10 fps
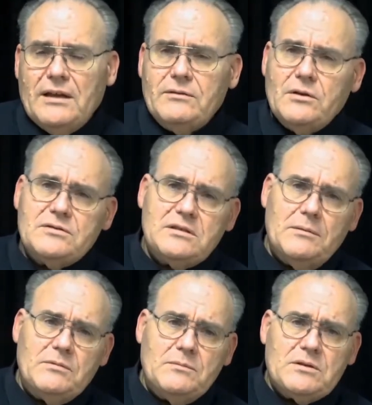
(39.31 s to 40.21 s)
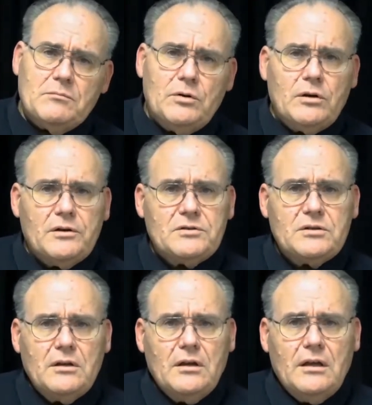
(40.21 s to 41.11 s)
And those symptoms
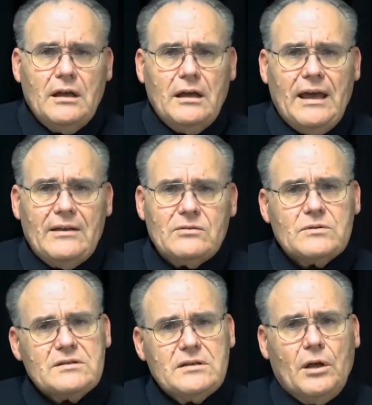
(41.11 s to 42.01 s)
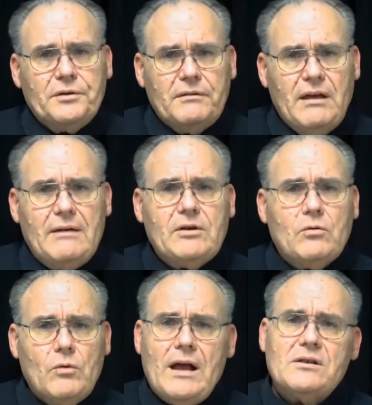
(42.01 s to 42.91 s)
emerge as a result of having
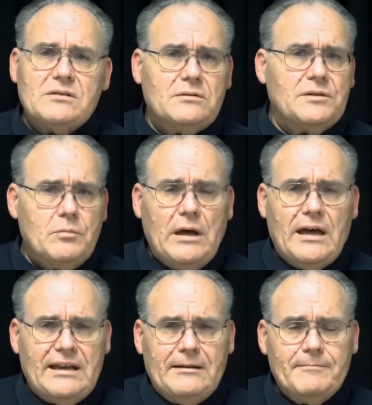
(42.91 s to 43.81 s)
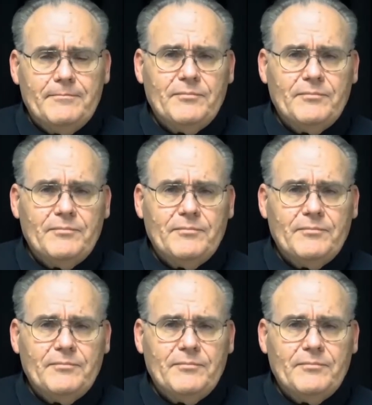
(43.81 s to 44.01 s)
arousal in the body.